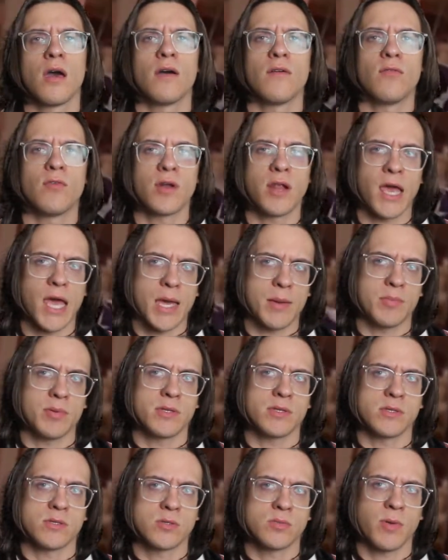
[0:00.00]
of what
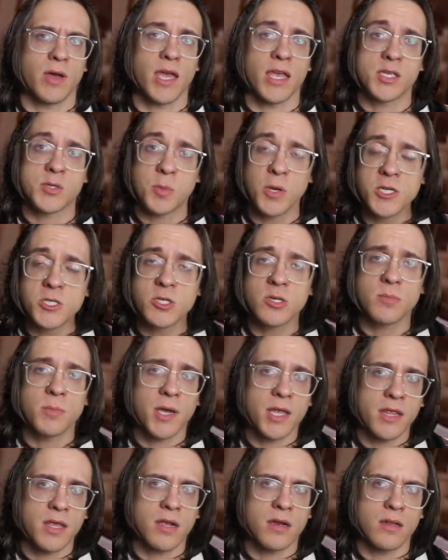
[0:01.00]
happens, especially
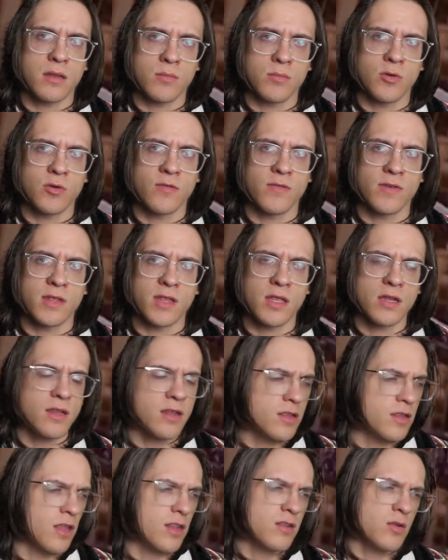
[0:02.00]
by the end of the movie.
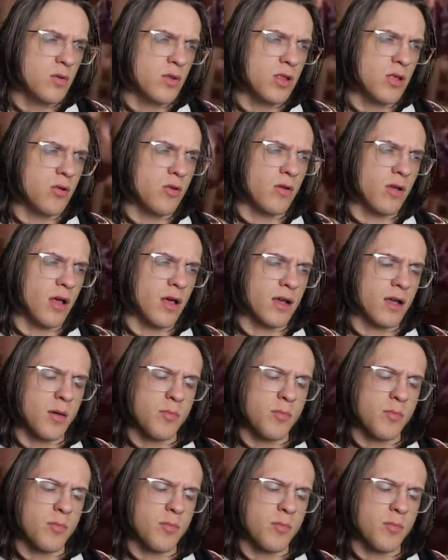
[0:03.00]
They do a